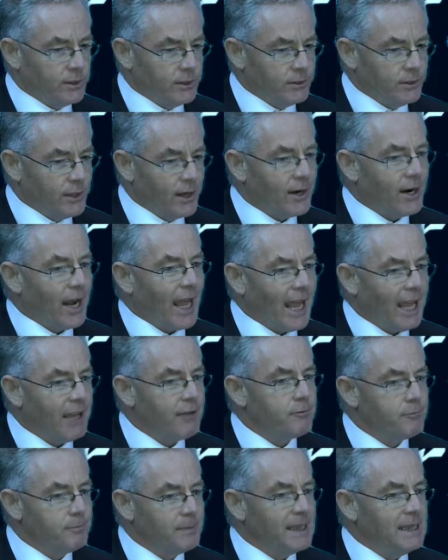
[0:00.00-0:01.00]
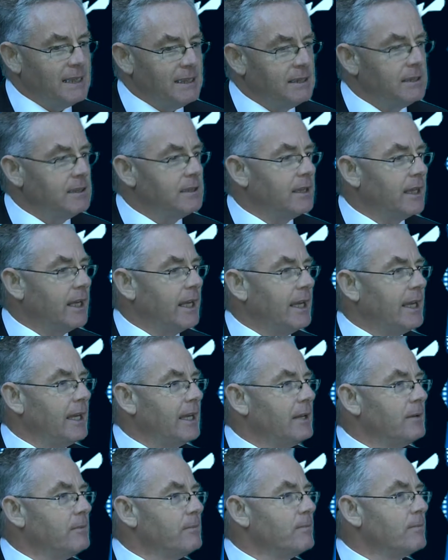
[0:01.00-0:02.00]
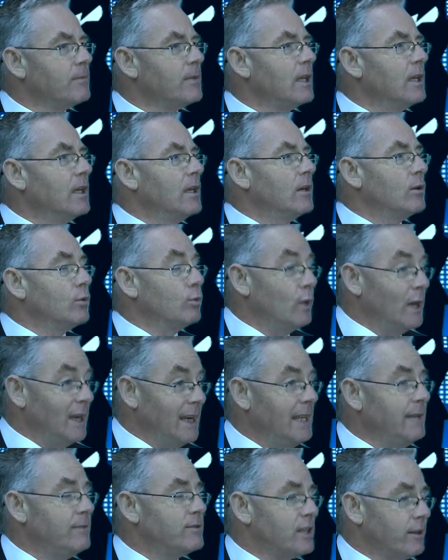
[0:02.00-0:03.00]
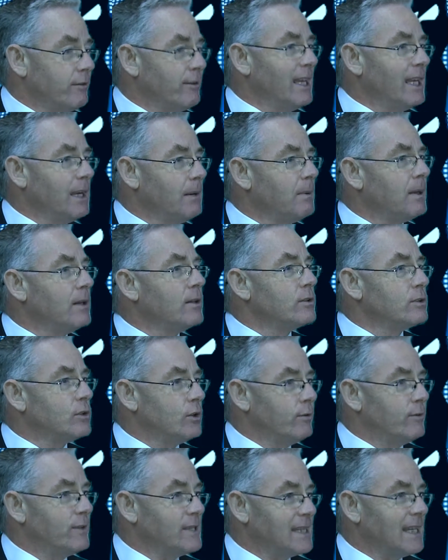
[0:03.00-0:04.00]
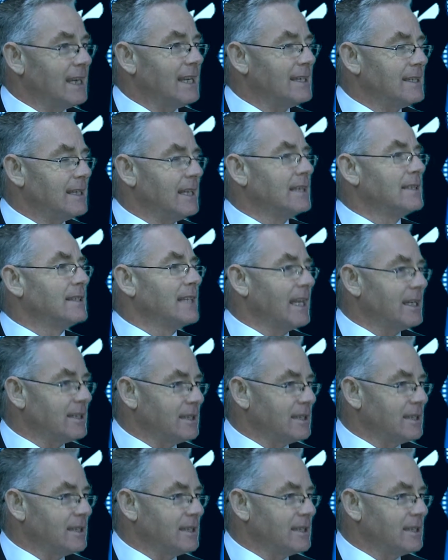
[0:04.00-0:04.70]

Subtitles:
There have been reliefs available to facilitate that